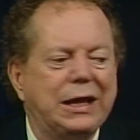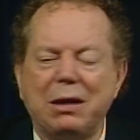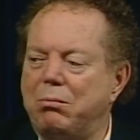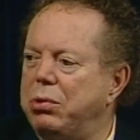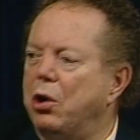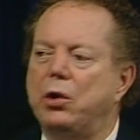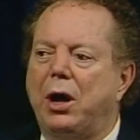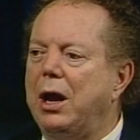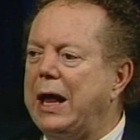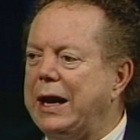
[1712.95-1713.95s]
and then
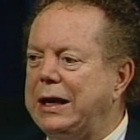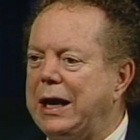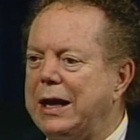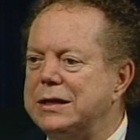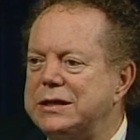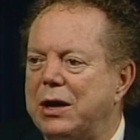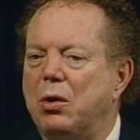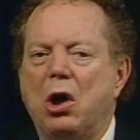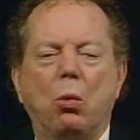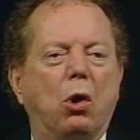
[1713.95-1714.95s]
blow it all out again and
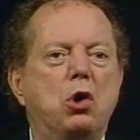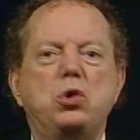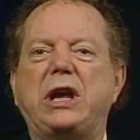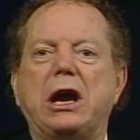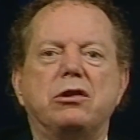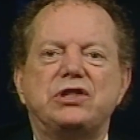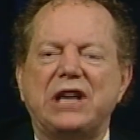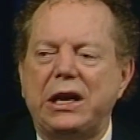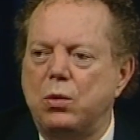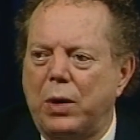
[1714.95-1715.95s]
say, well, who
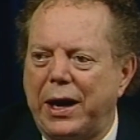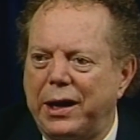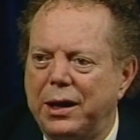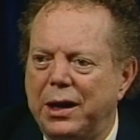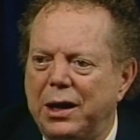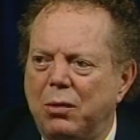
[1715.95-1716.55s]
cares anyway?